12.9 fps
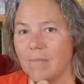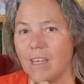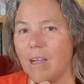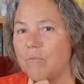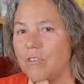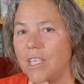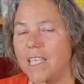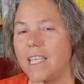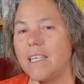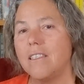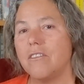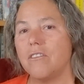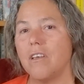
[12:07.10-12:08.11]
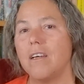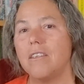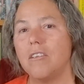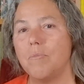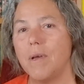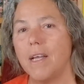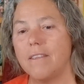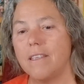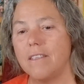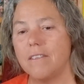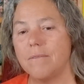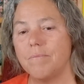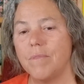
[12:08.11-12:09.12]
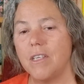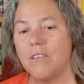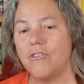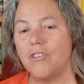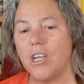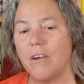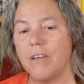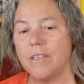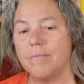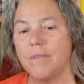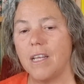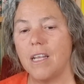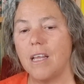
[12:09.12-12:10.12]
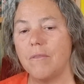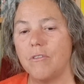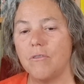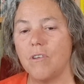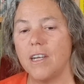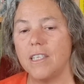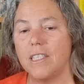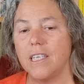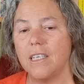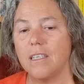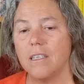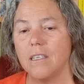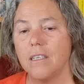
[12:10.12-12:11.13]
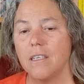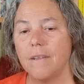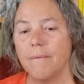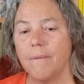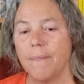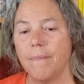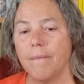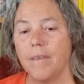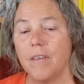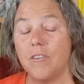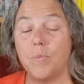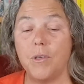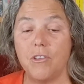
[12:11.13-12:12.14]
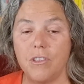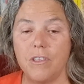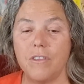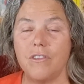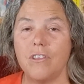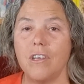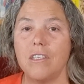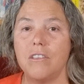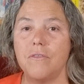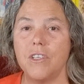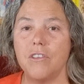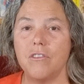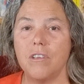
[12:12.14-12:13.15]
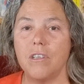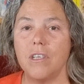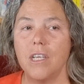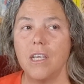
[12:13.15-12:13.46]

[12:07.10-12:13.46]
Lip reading: really undecided about this. It's Cherryn. I love her writing, especially the science fiction.